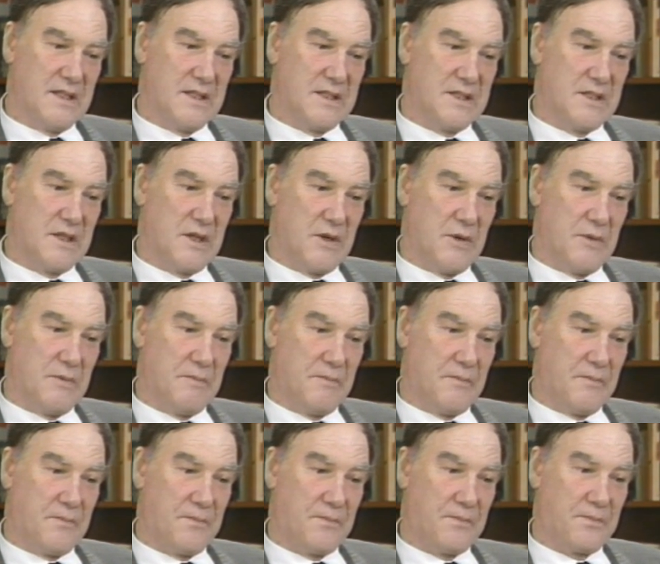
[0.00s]
So
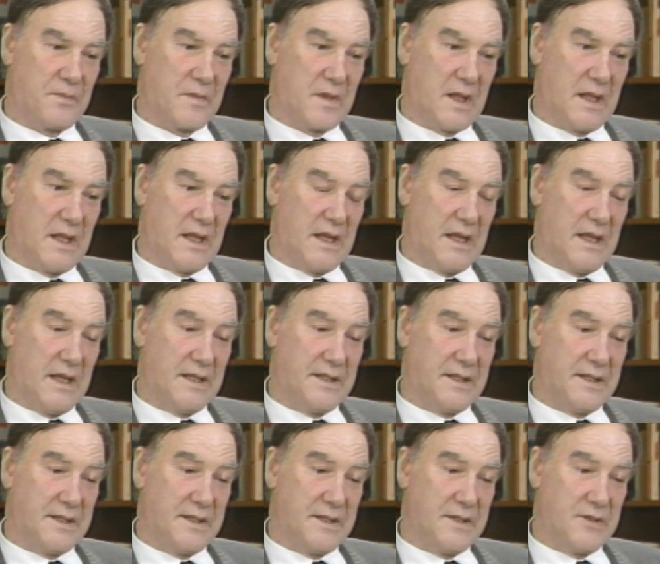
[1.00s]
mm, it
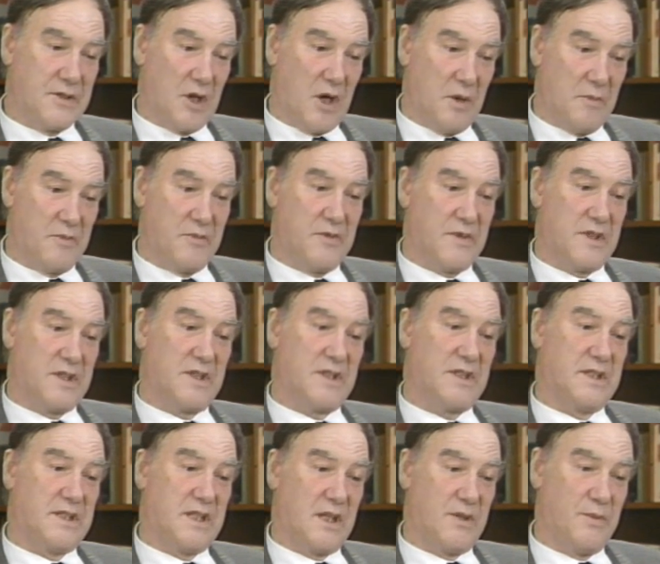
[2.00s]
is
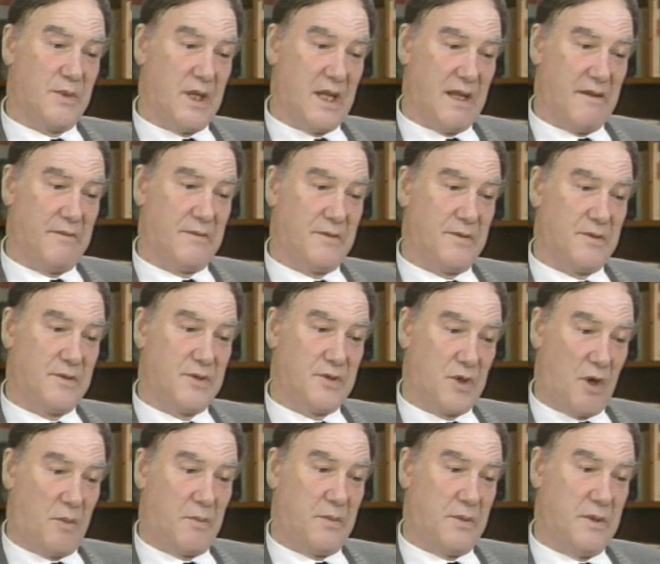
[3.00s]
obvious that we have to
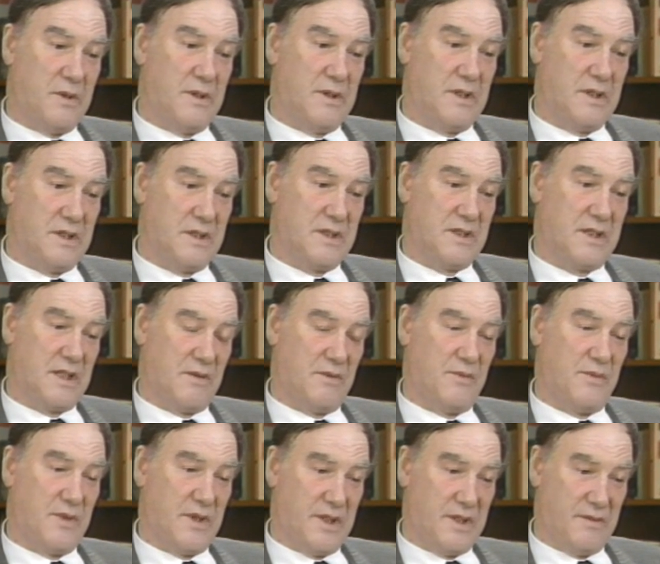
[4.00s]
stop in
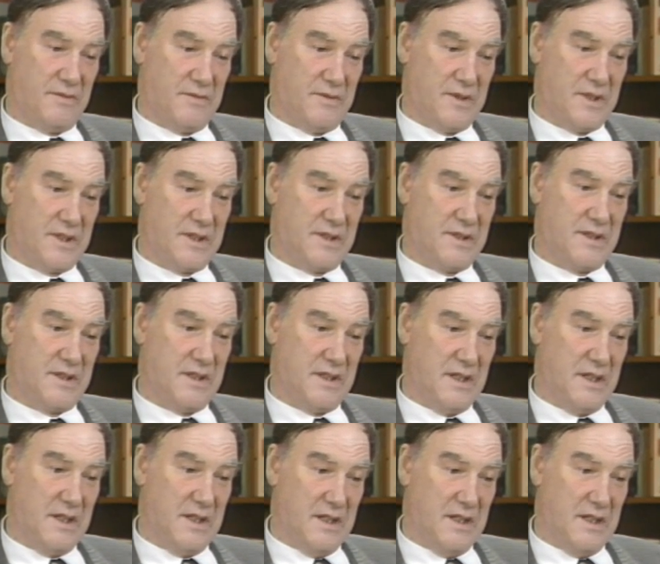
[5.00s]
some way the first